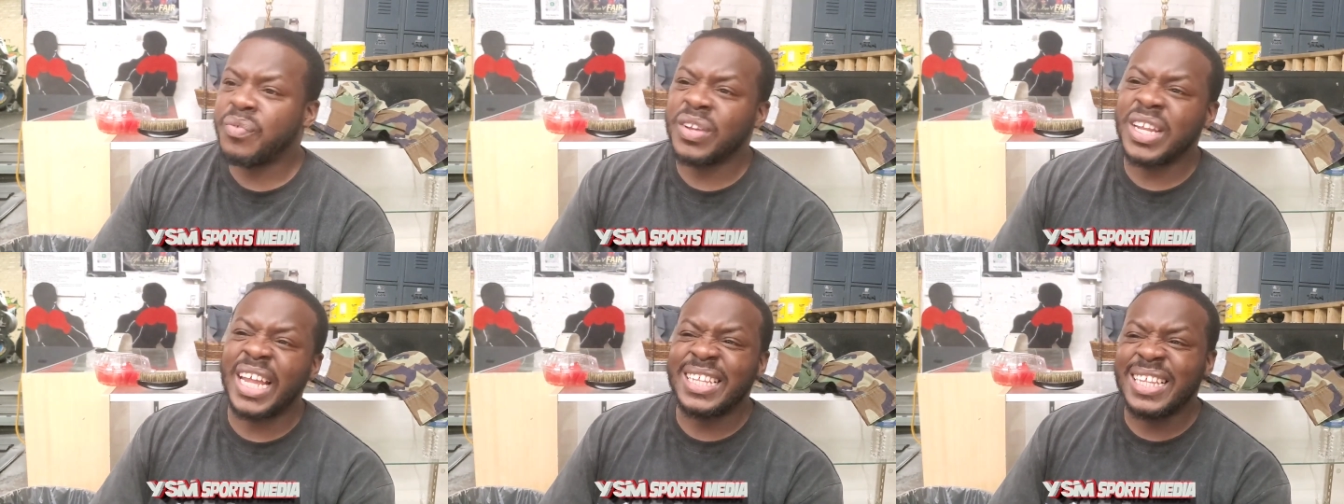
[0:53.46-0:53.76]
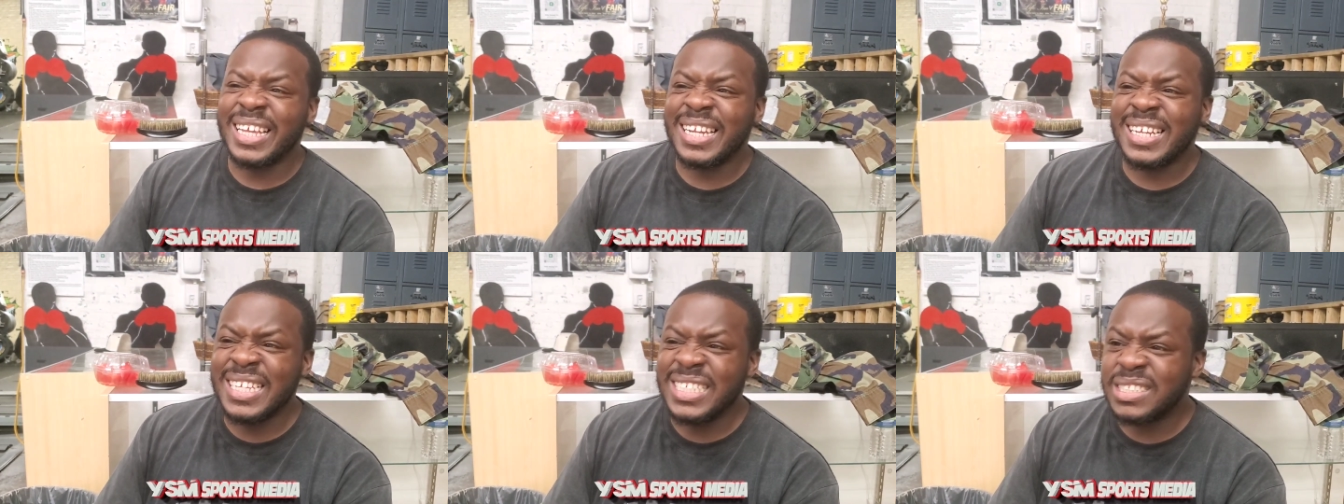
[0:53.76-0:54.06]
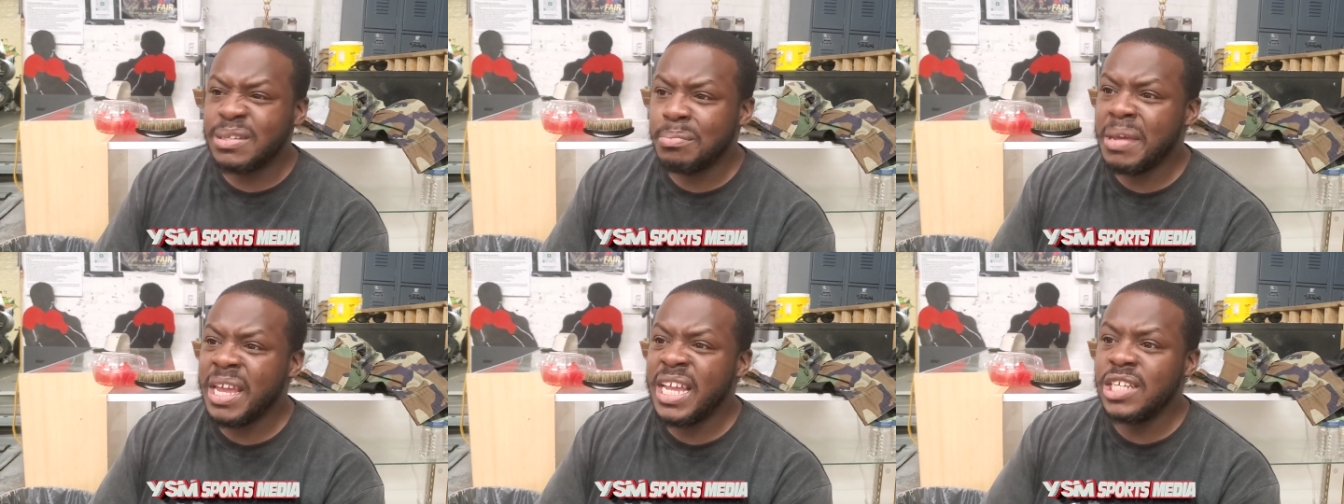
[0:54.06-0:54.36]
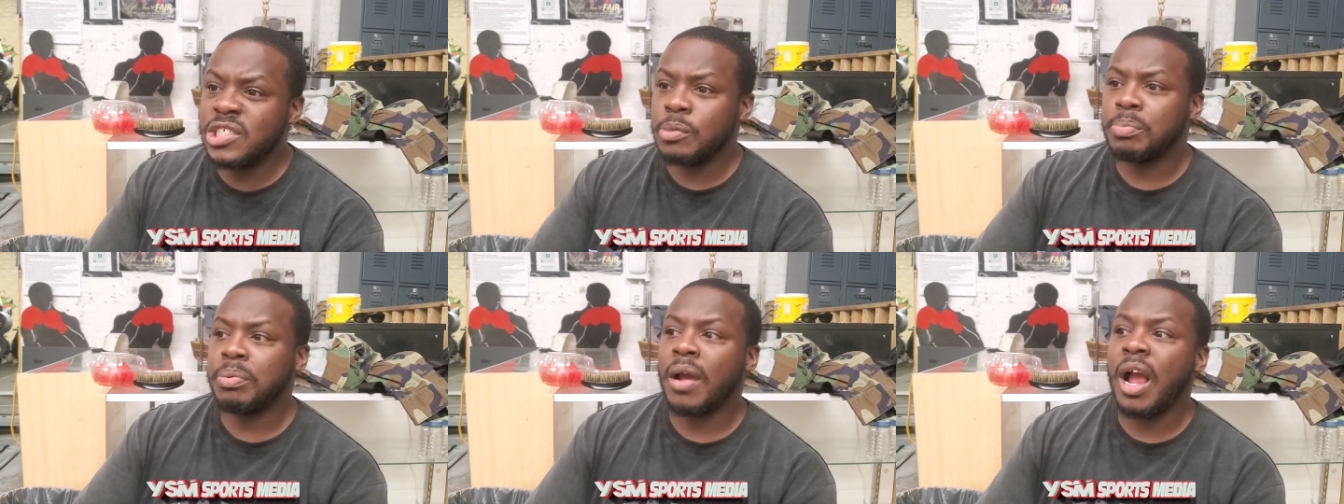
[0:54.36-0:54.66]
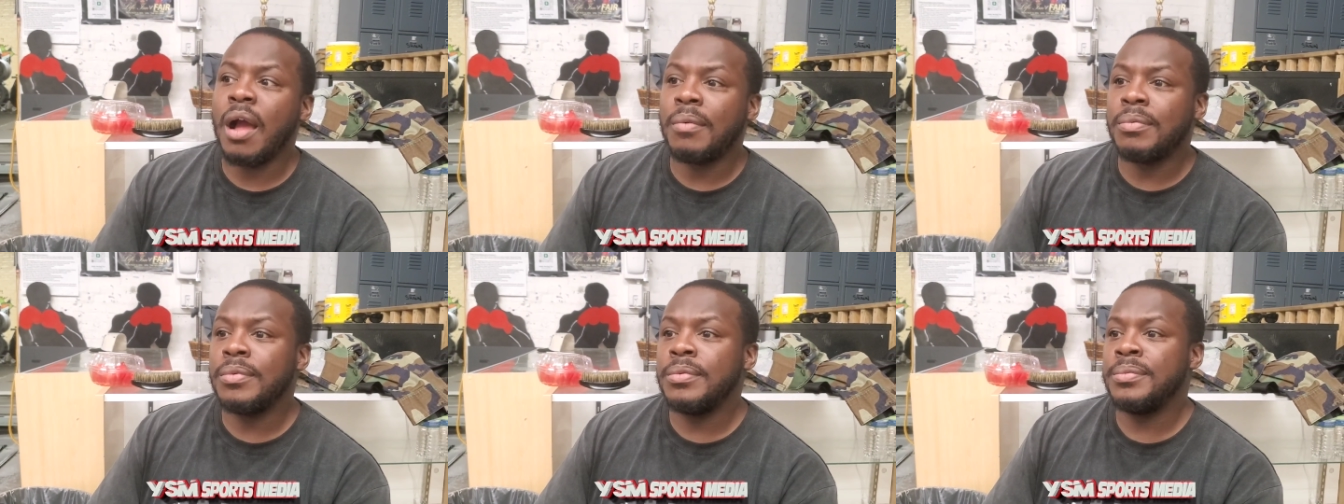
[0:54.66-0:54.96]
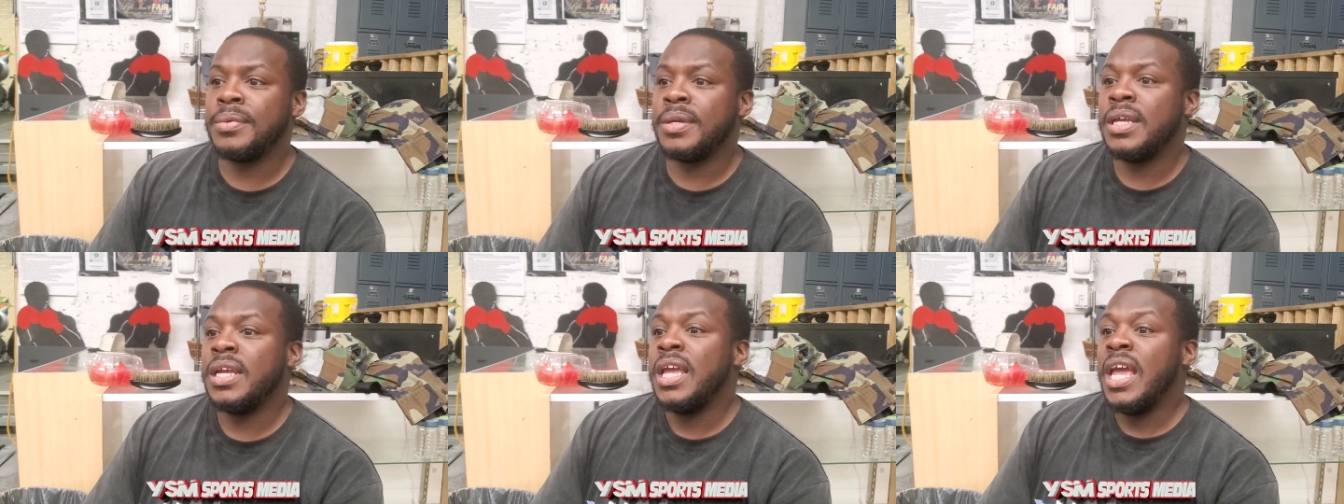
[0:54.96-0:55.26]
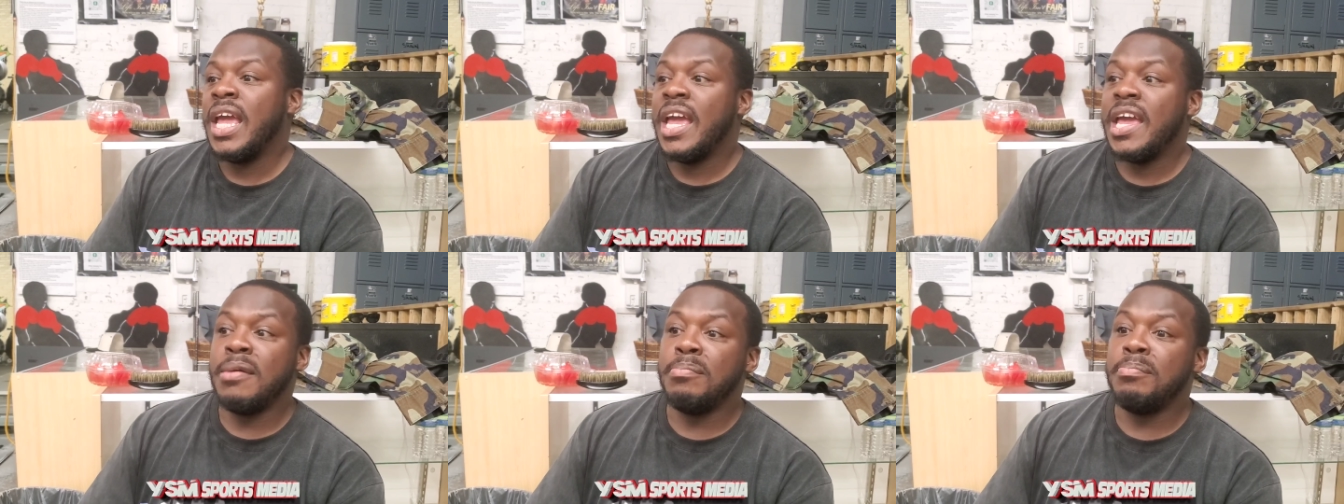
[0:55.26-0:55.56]
I feel like that is a major problem
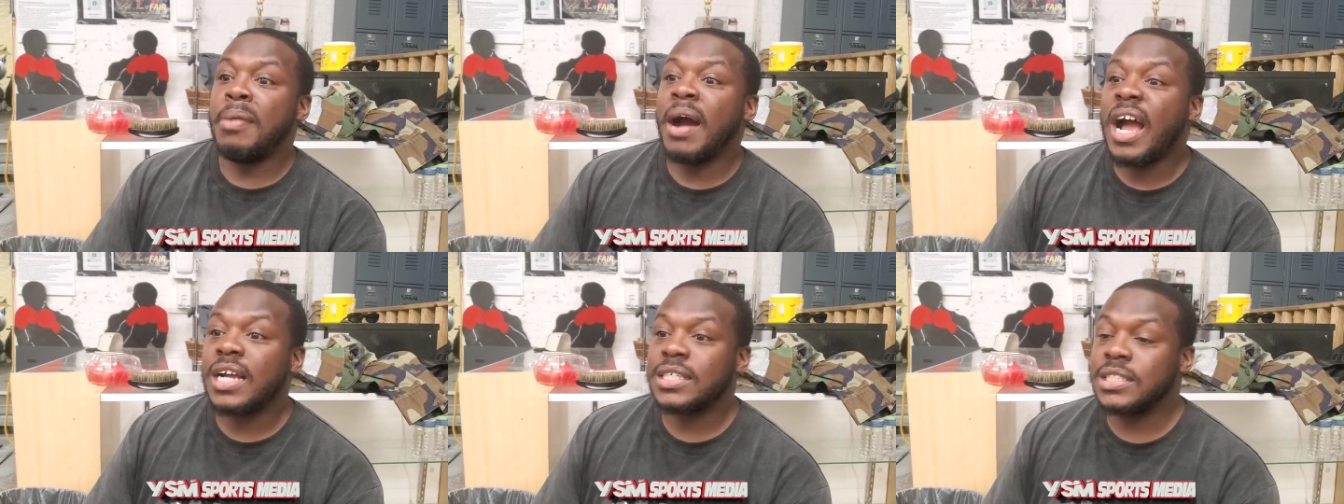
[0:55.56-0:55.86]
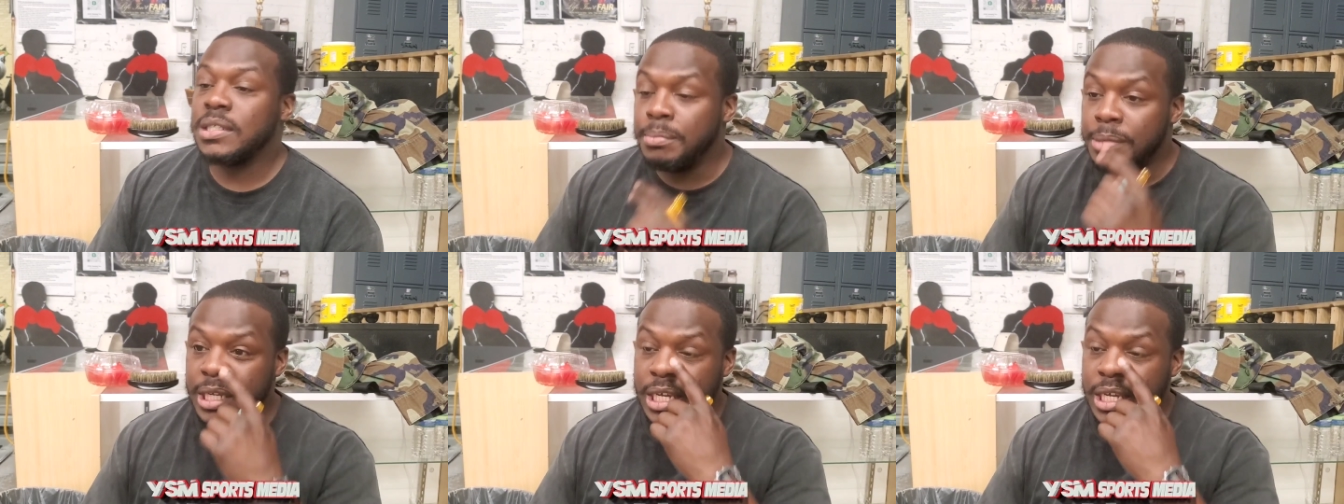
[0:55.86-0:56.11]
in boxing,